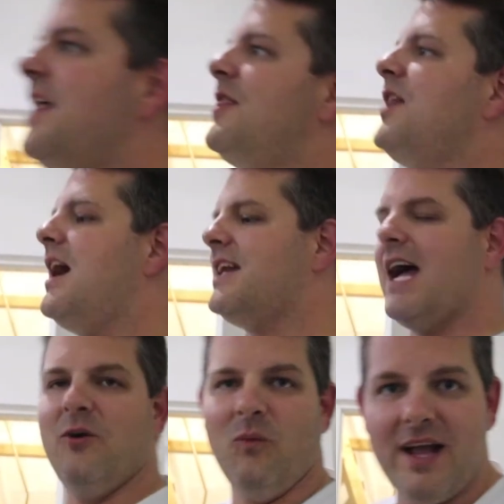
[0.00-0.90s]
thought
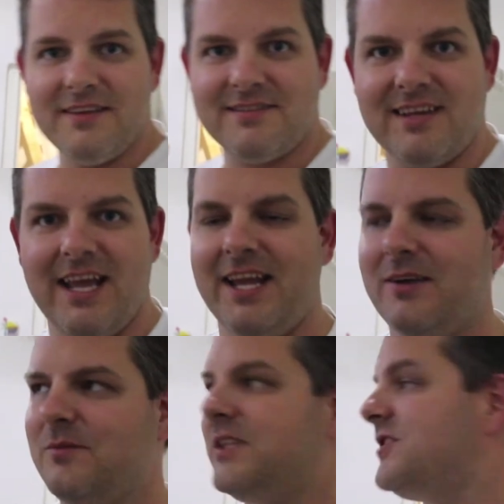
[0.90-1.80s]
I was
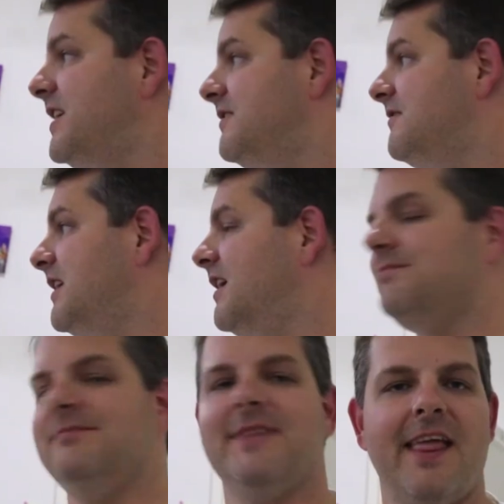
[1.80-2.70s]
saying, which I
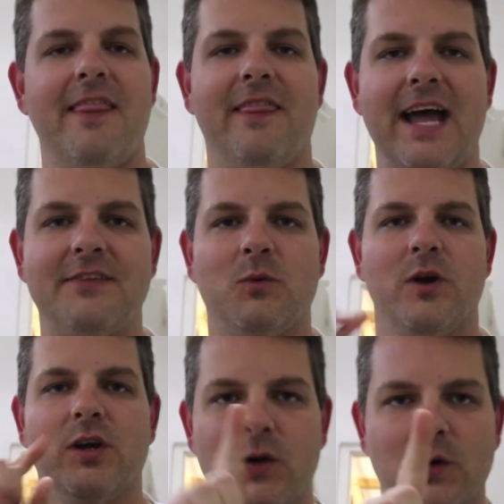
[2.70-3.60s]
did, that's
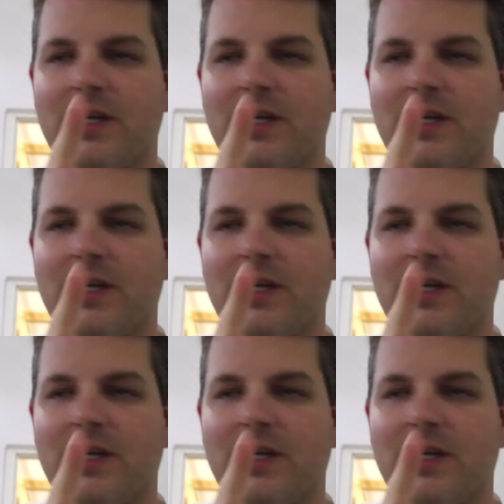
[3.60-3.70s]
work, hold